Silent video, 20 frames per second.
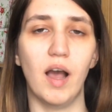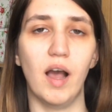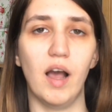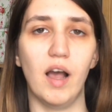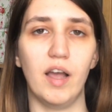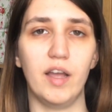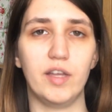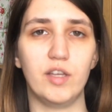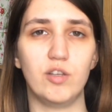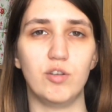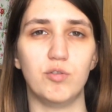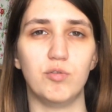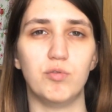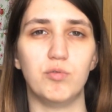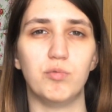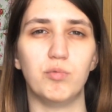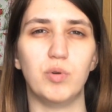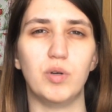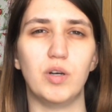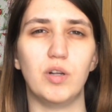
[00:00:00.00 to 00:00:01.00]

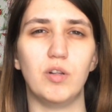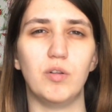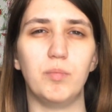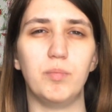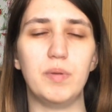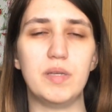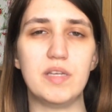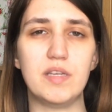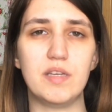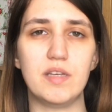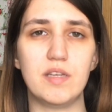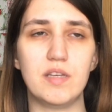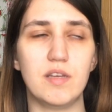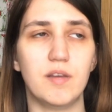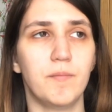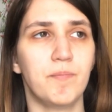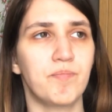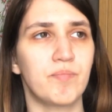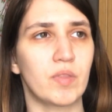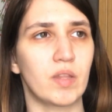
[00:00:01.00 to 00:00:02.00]
You will
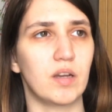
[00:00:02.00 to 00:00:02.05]
be